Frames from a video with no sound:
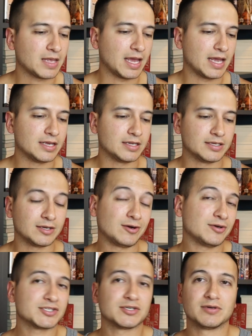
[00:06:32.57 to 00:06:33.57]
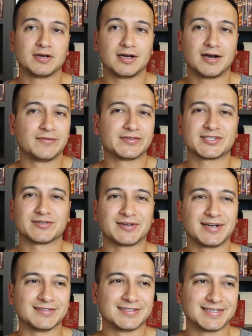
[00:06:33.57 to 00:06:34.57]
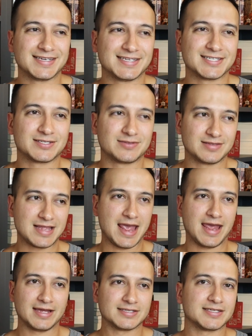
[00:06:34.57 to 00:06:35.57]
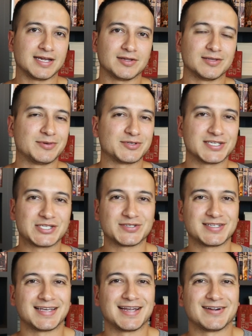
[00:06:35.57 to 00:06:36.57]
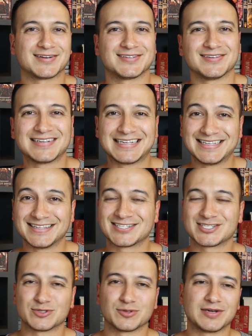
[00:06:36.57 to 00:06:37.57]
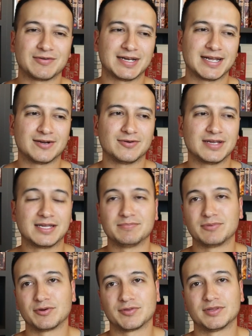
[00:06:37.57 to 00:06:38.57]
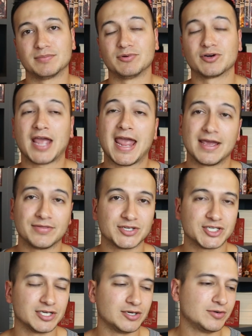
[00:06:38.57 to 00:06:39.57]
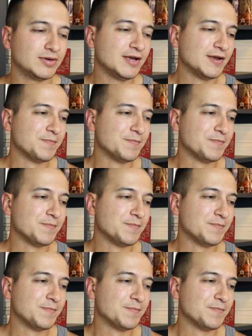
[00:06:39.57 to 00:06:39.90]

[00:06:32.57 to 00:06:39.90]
And also, Avasarala is hands down the most interesting character in this story right now, in both the book and the show.